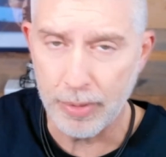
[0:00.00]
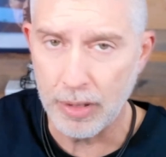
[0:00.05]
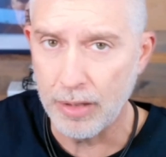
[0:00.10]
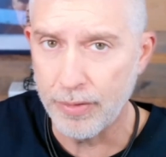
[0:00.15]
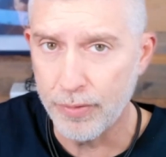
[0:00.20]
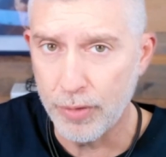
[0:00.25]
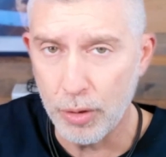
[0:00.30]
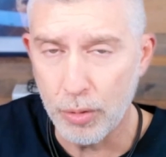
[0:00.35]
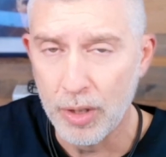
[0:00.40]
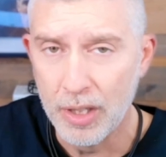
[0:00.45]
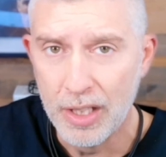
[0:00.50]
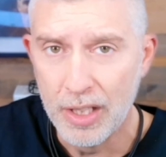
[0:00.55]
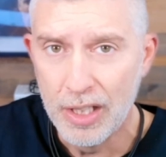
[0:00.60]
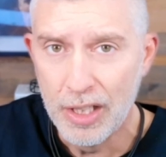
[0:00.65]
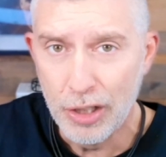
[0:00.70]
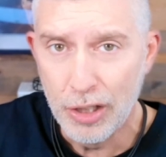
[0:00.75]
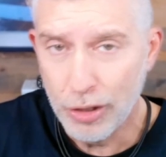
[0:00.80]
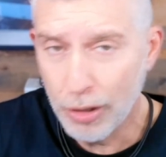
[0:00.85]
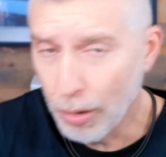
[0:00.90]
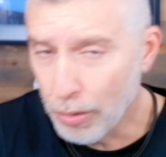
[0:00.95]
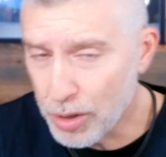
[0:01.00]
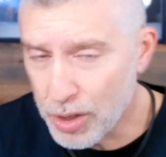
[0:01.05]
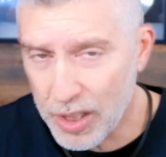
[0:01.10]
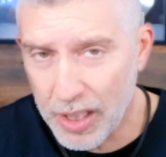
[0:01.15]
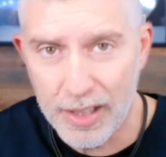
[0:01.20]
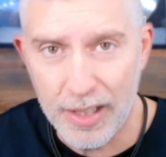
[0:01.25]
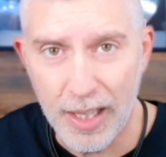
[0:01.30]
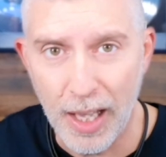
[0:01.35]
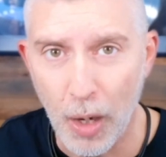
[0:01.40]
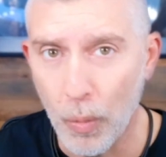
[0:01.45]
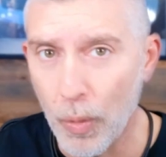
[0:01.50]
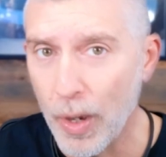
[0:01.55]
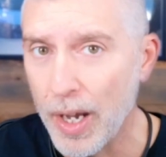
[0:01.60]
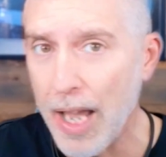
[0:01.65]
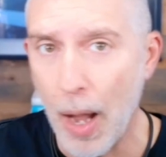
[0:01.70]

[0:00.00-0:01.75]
And if you don't see it that way,